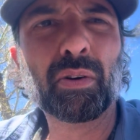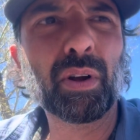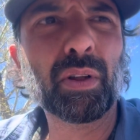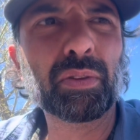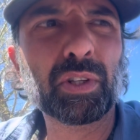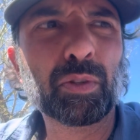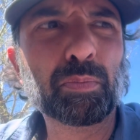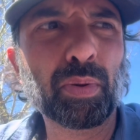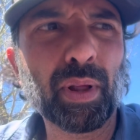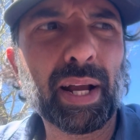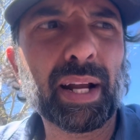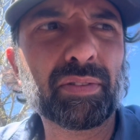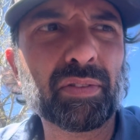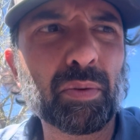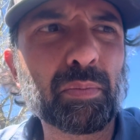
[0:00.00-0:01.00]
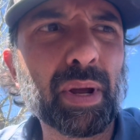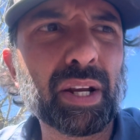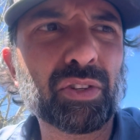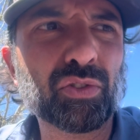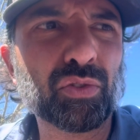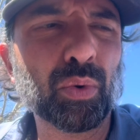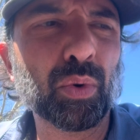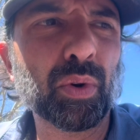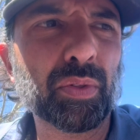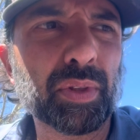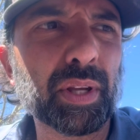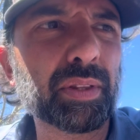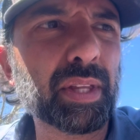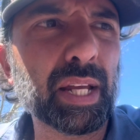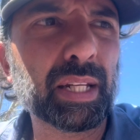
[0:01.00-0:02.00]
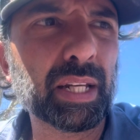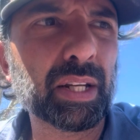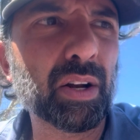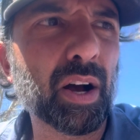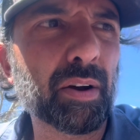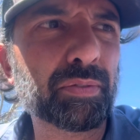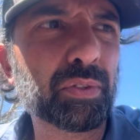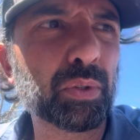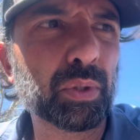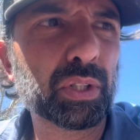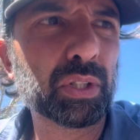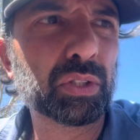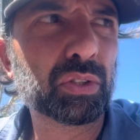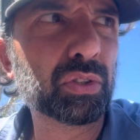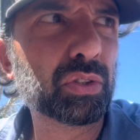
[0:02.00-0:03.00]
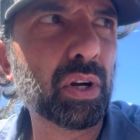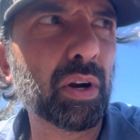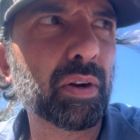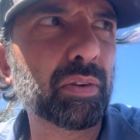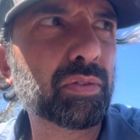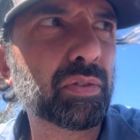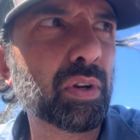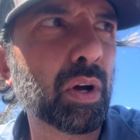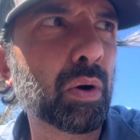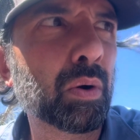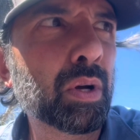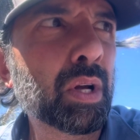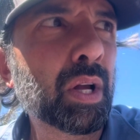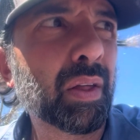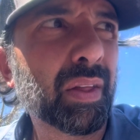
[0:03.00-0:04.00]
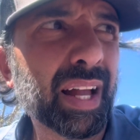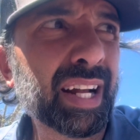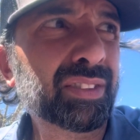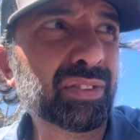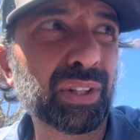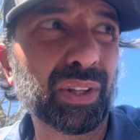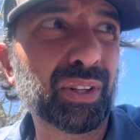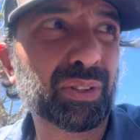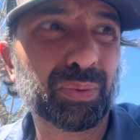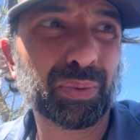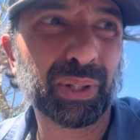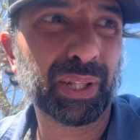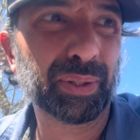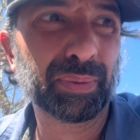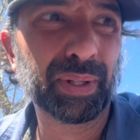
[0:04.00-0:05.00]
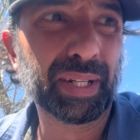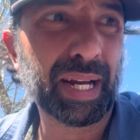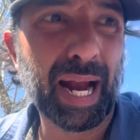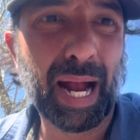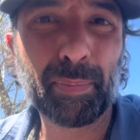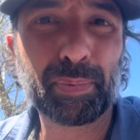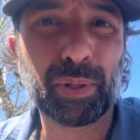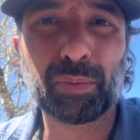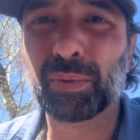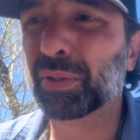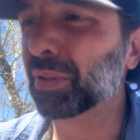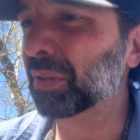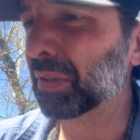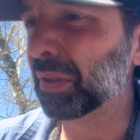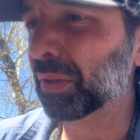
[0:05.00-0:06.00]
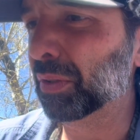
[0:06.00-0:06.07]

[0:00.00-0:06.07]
on these plants and make sure that they get off to a good start. So they actually look really, really happy, which is a